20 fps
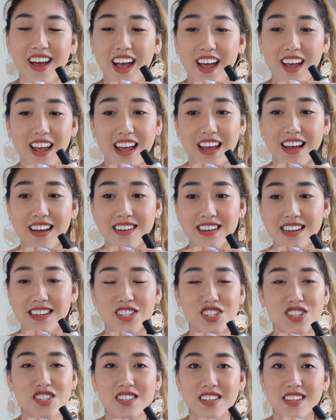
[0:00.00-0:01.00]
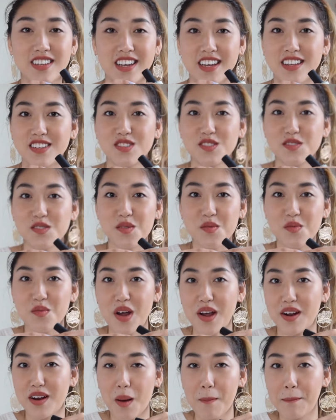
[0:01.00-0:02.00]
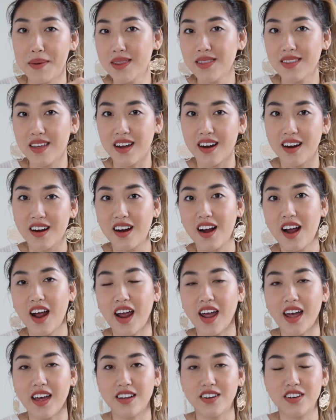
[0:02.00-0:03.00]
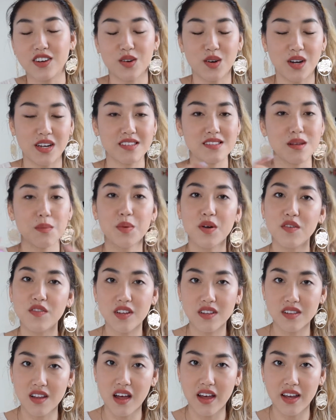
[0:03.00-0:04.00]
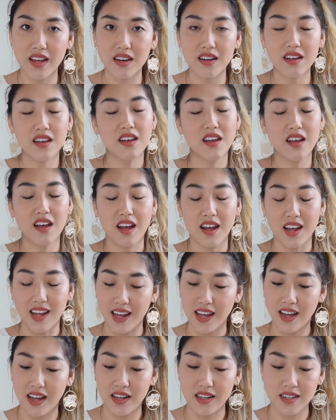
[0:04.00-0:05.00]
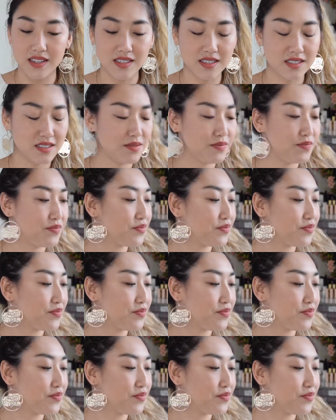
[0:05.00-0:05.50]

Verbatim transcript: and it just gets right up in there and it creates a perfect line and